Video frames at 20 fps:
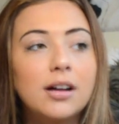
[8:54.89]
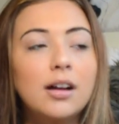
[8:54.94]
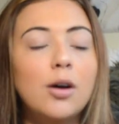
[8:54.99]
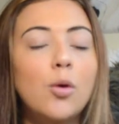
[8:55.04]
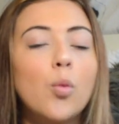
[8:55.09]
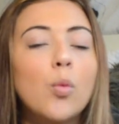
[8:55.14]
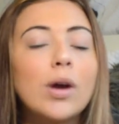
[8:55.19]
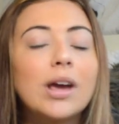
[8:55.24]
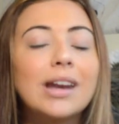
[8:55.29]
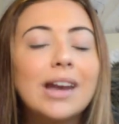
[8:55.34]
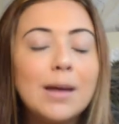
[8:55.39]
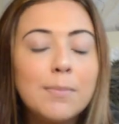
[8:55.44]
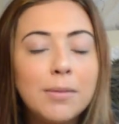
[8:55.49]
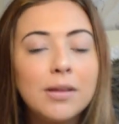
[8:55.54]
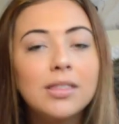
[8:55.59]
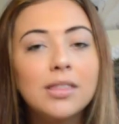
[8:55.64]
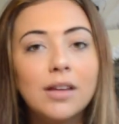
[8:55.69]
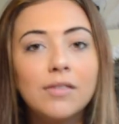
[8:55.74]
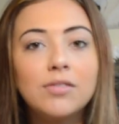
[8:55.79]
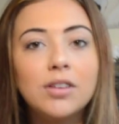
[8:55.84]
a weight had
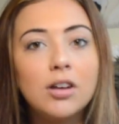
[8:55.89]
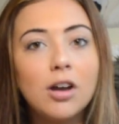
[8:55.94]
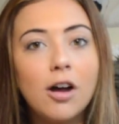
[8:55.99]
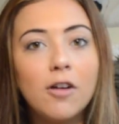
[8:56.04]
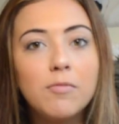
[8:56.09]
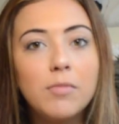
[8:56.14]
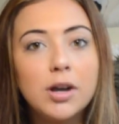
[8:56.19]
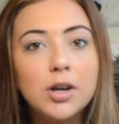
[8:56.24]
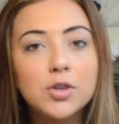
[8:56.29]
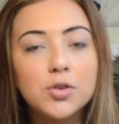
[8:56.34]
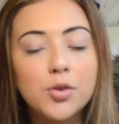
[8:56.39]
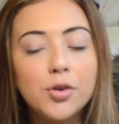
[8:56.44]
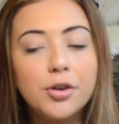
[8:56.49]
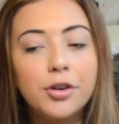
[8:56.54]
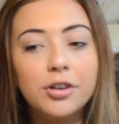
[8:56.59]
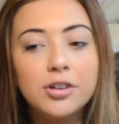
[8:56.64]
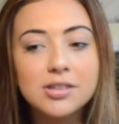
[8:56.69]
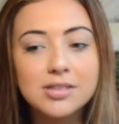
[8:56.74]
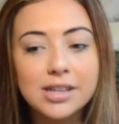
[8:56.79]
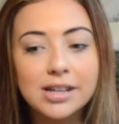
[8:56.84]
been lifted off my
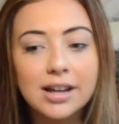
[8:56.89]
shoulders.